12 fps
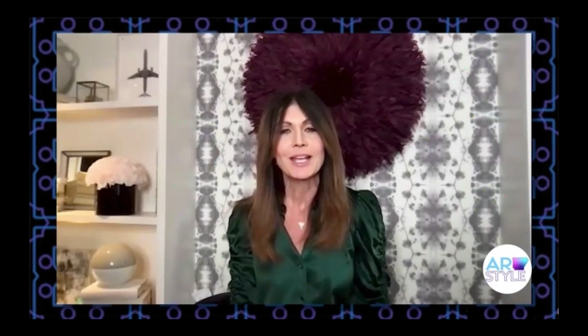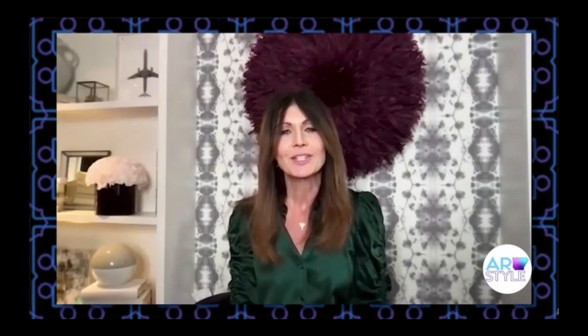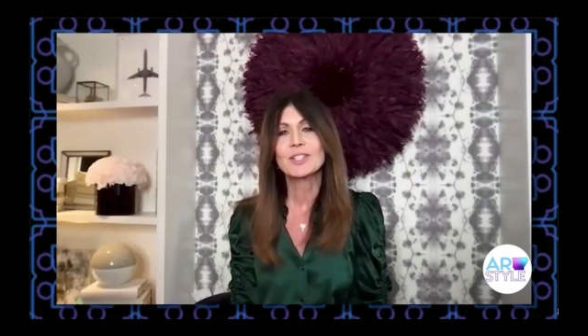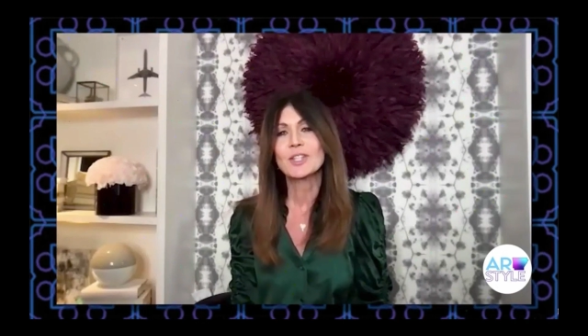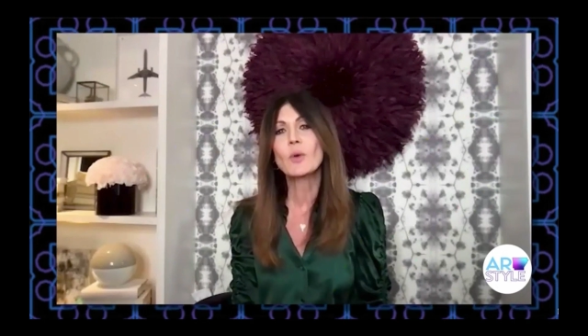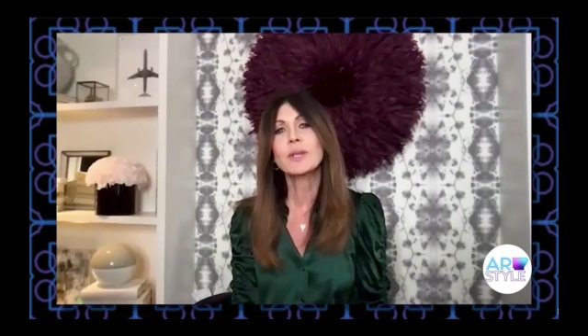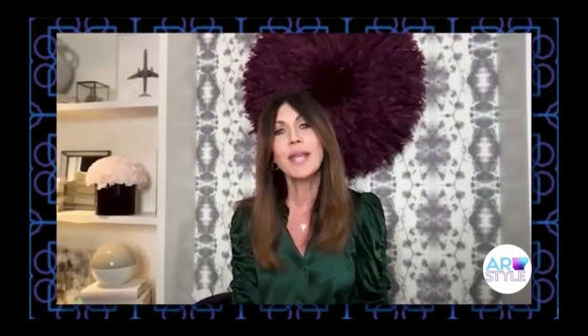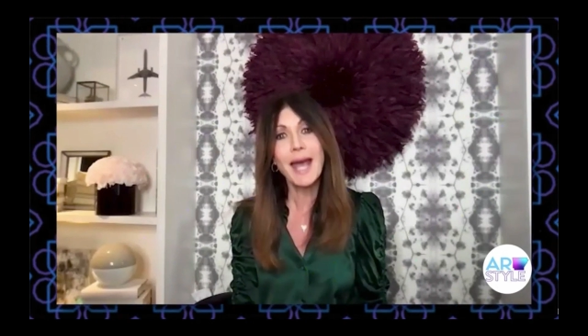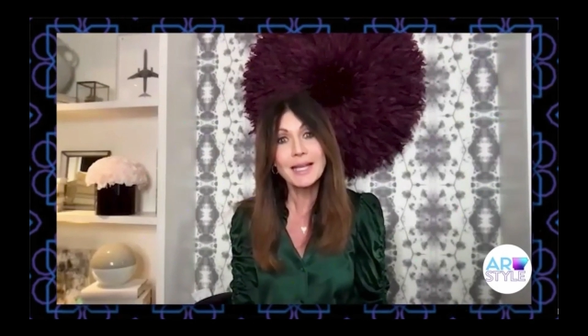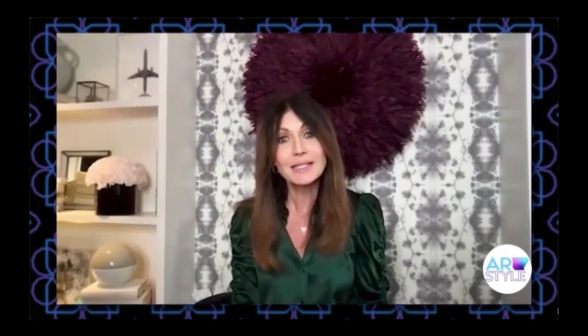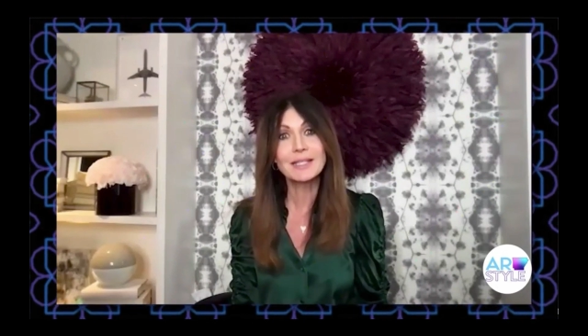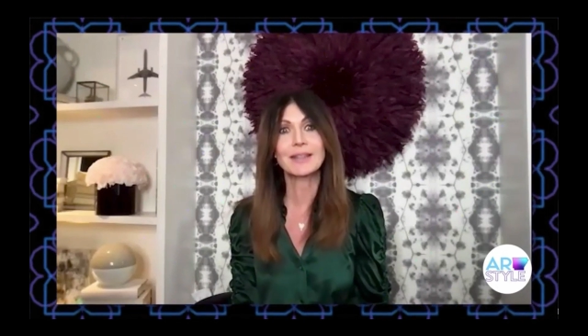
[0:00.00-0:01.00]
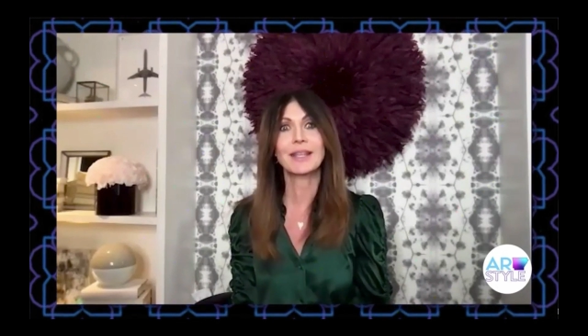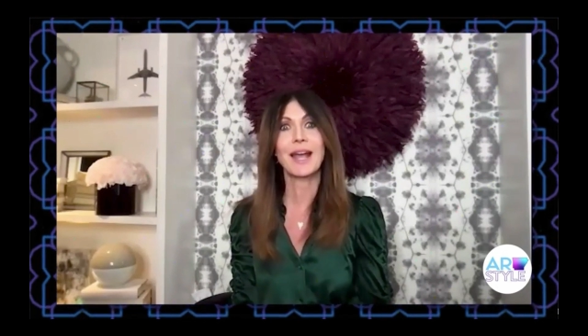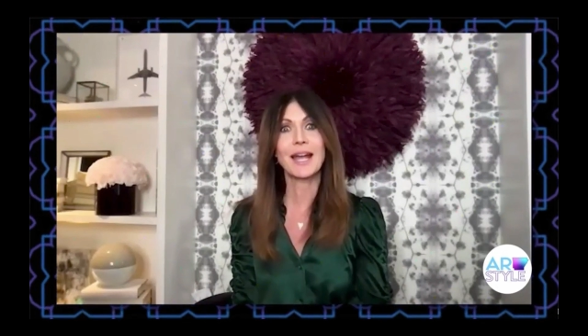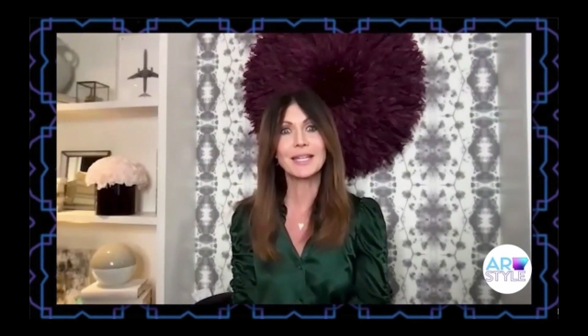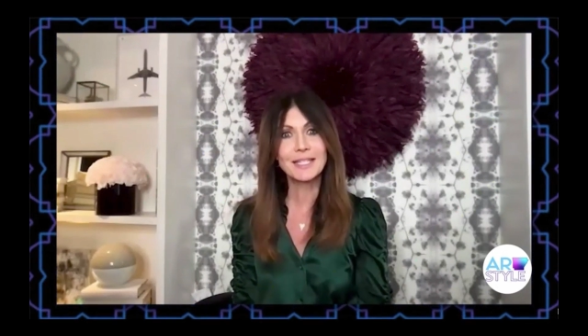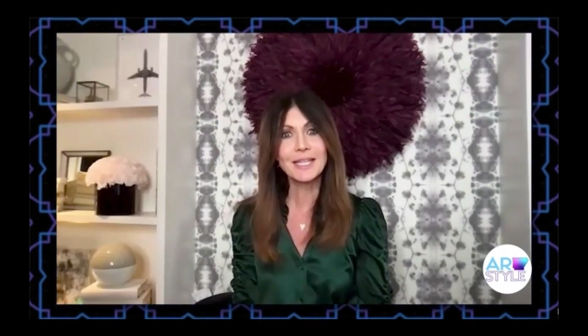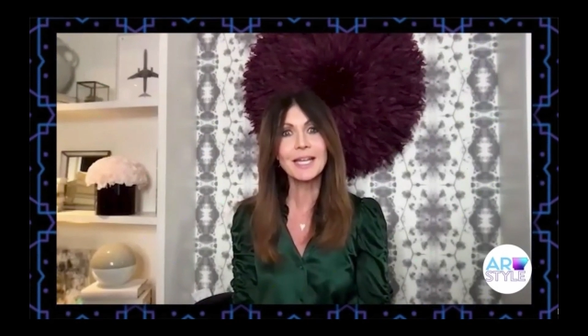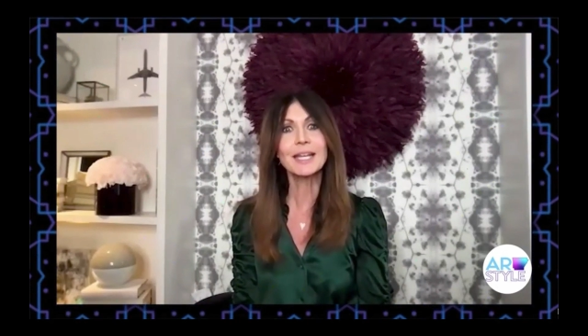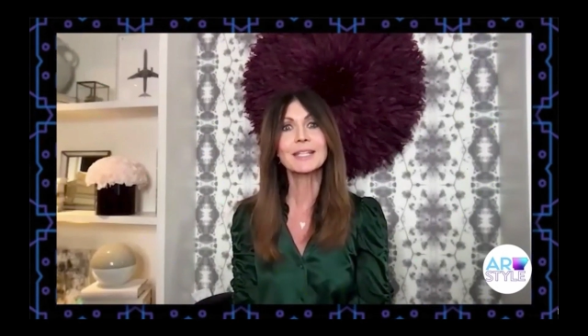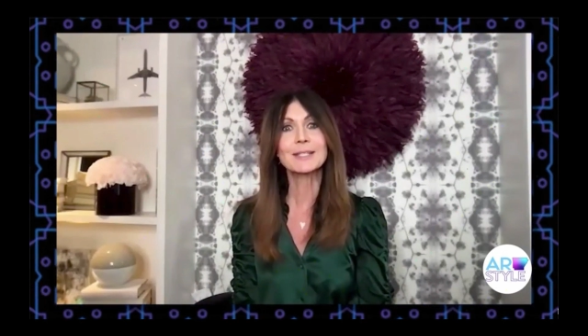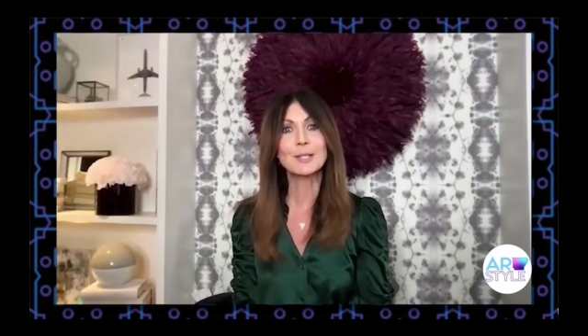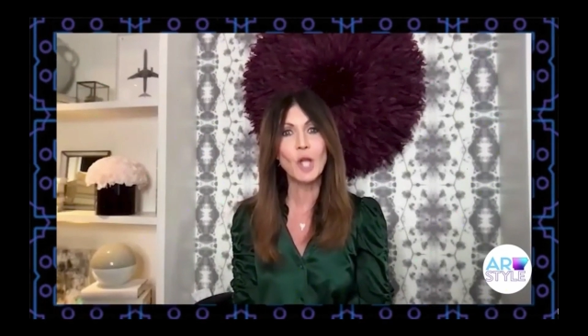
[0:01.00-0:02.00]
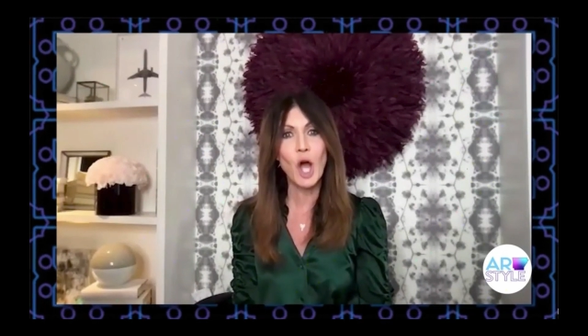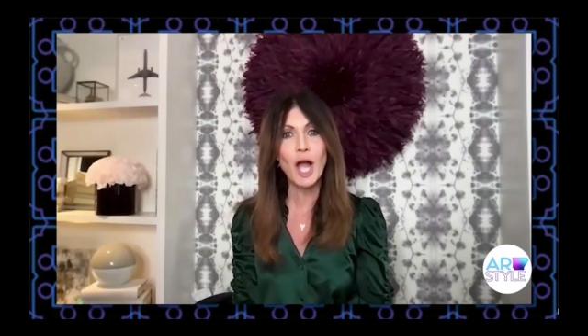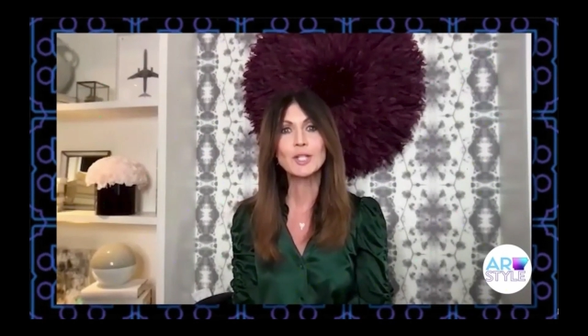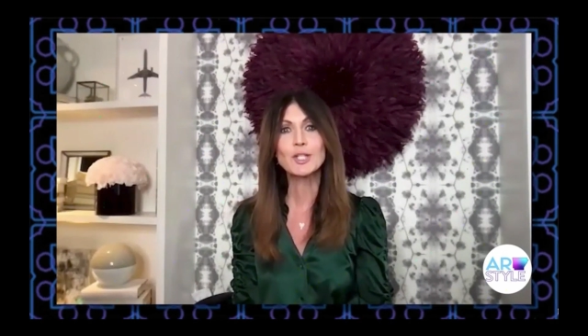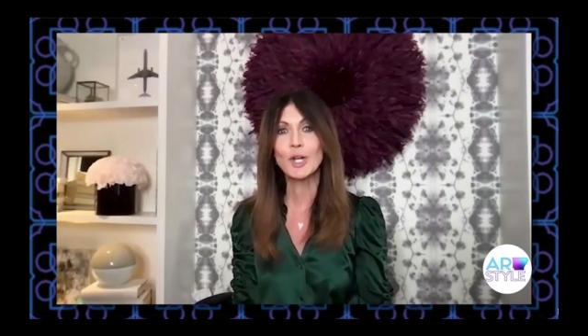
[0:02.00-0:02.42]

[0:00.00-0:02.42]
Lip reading: So yes, the idea is long